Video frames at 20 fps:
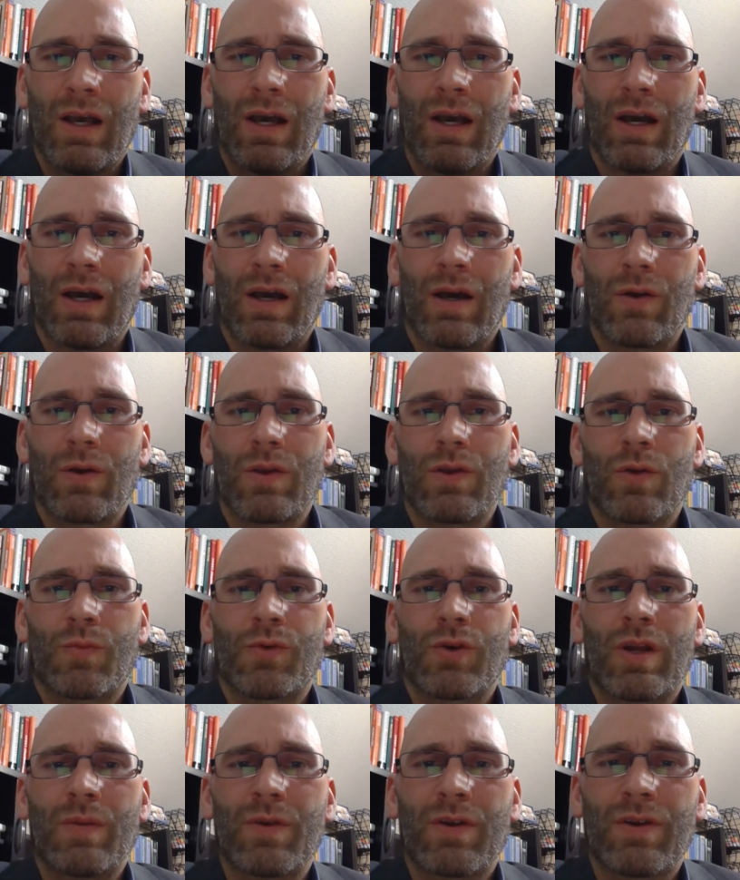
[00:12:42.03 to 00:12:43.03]
Your
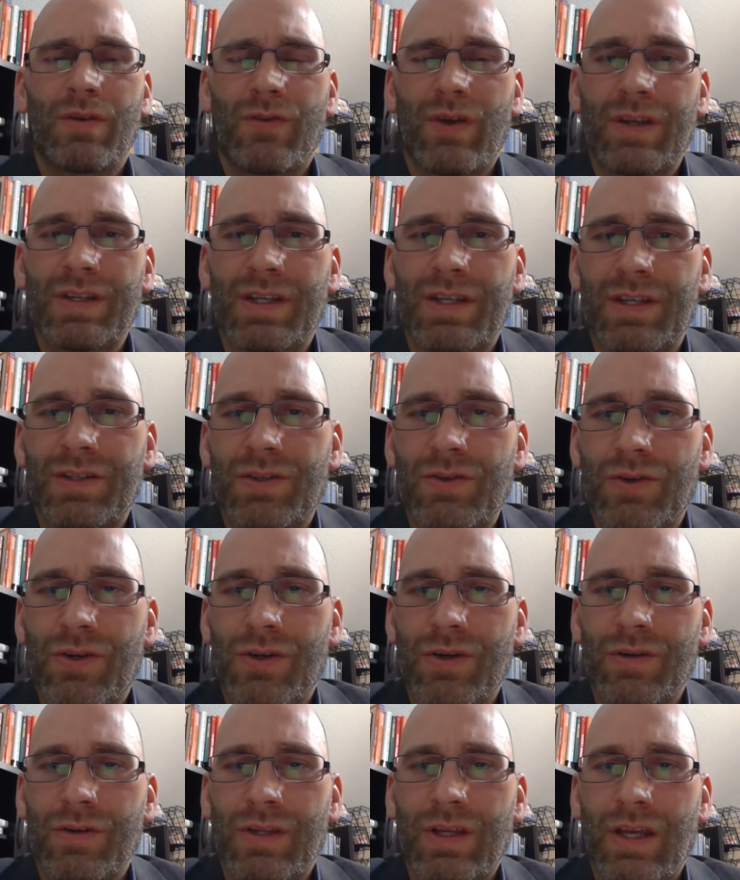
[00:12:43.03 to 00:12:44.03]
primary residence, you
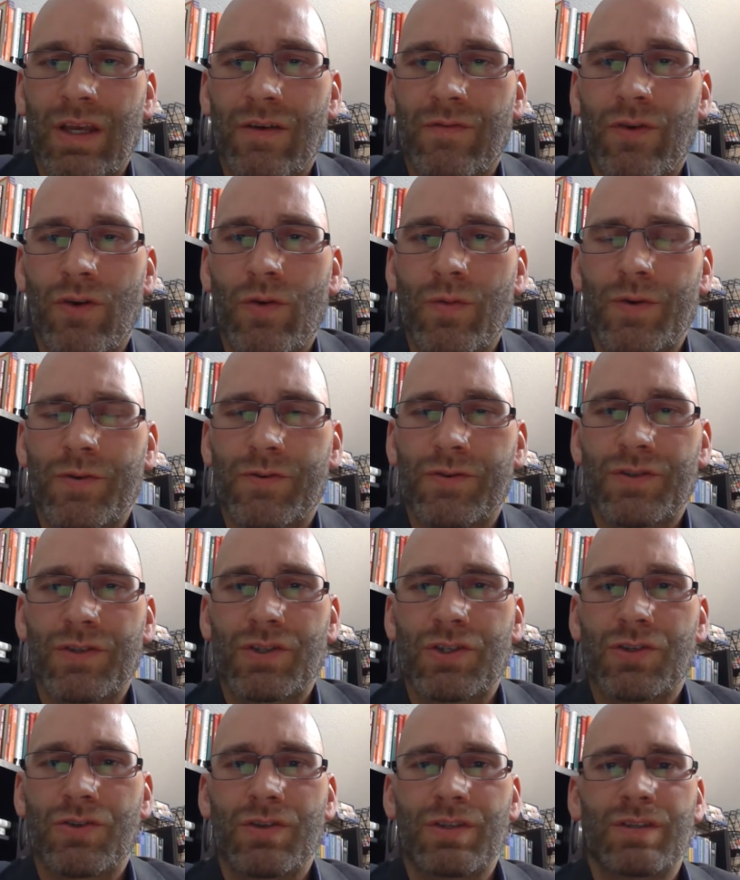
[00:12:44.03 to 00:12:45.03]
currently have homeowners
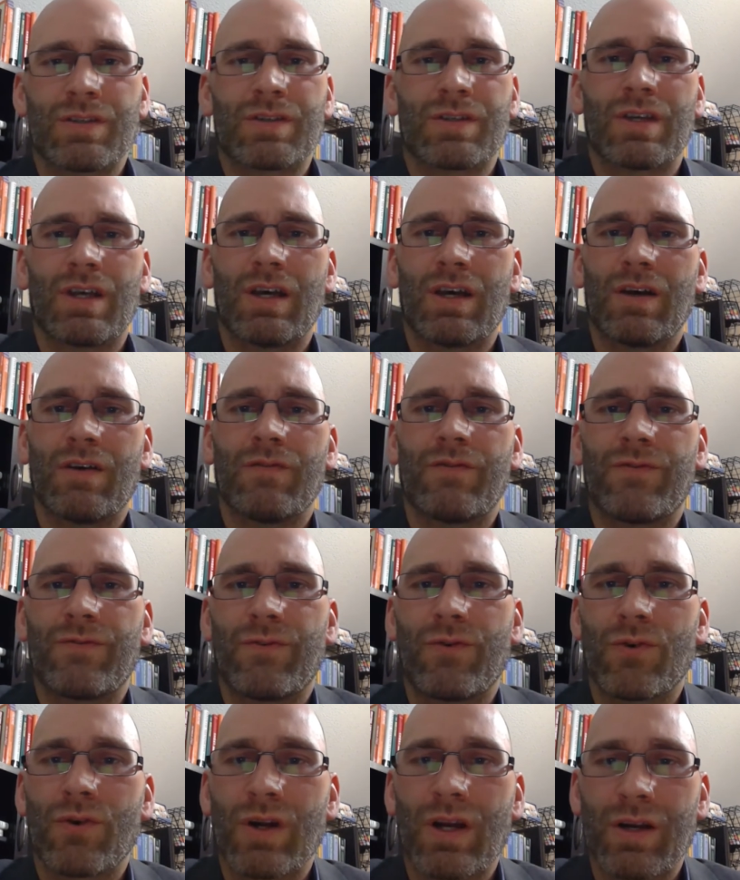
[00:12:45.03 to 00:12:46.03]
insurance of
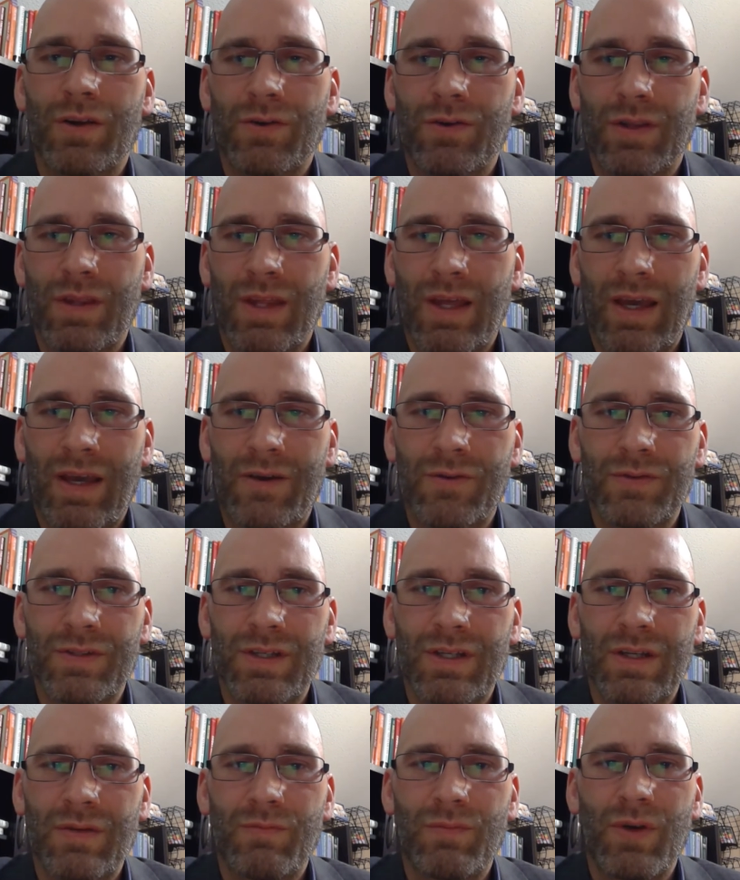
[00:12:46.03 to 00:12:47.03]

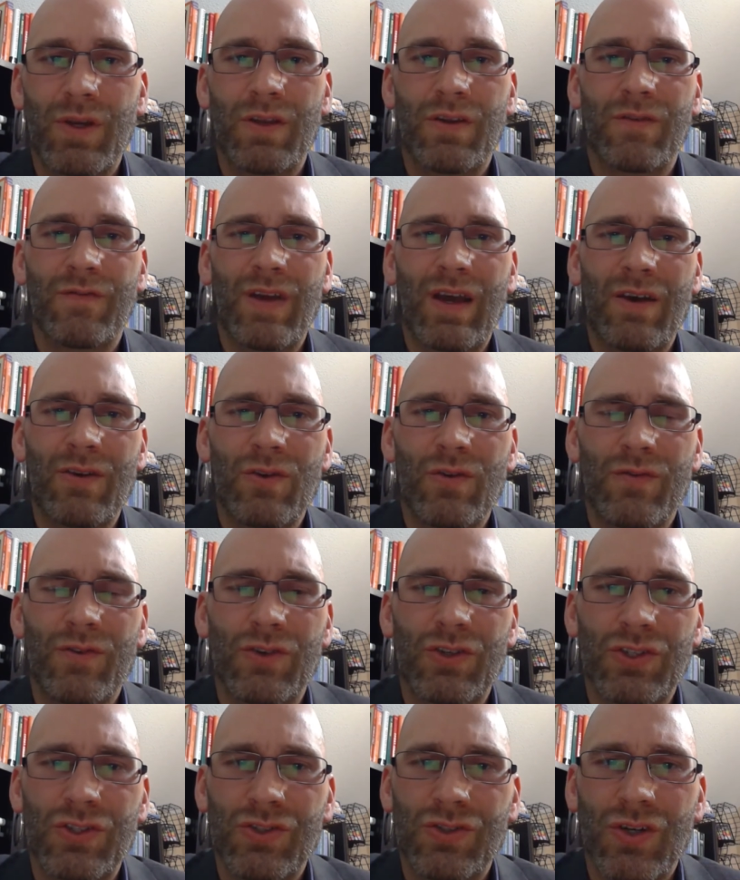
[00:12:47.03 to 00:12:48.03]
$400,000, but your value of your
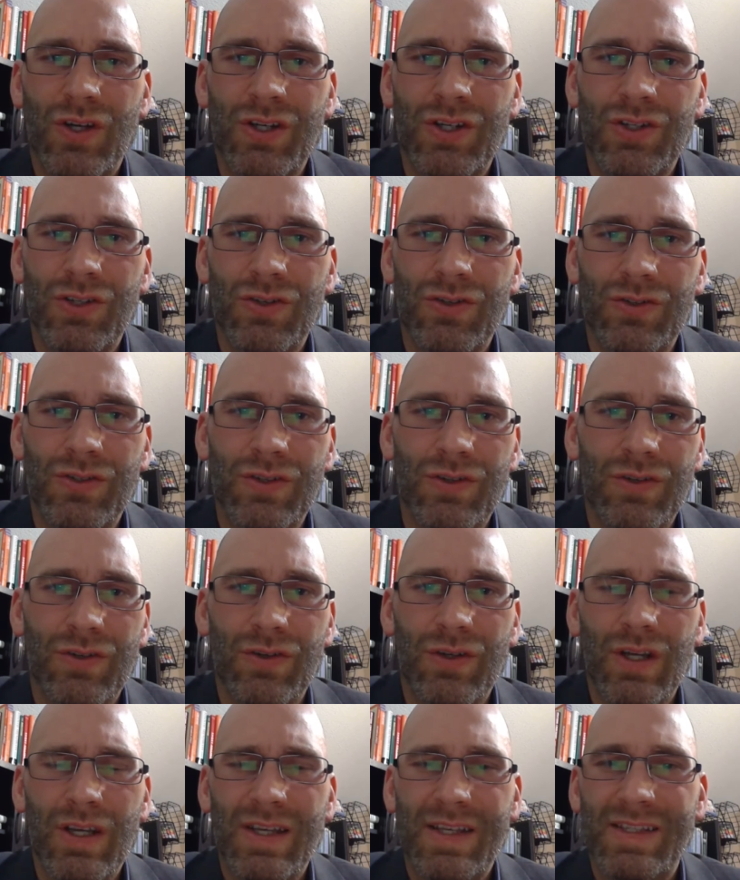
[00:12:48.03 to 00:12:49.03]
structures
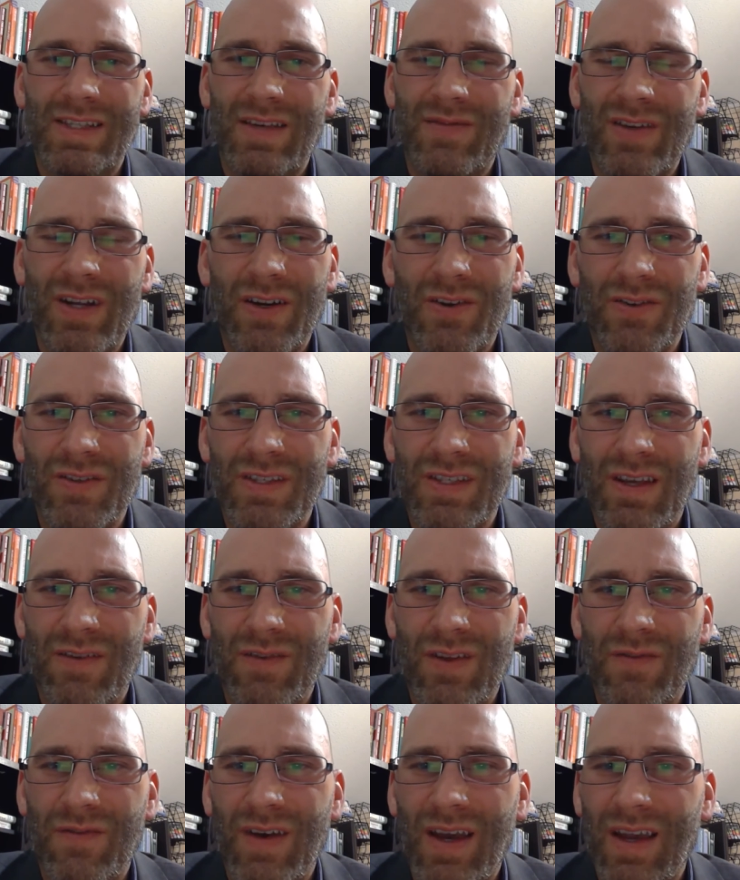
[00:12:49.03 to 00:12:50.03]
are
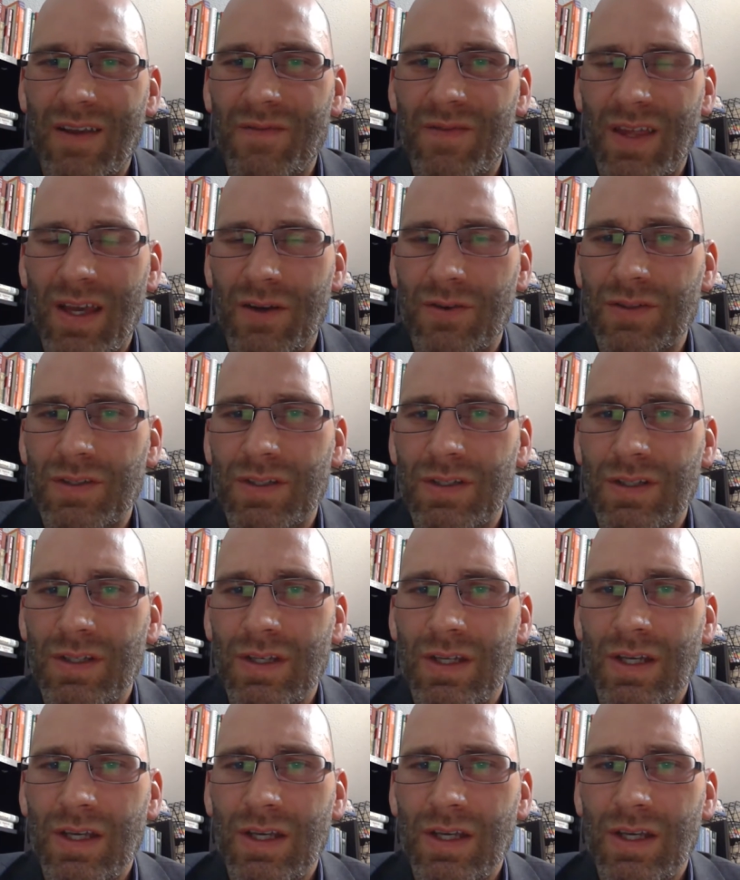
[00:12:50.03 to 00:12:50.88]
$775,000.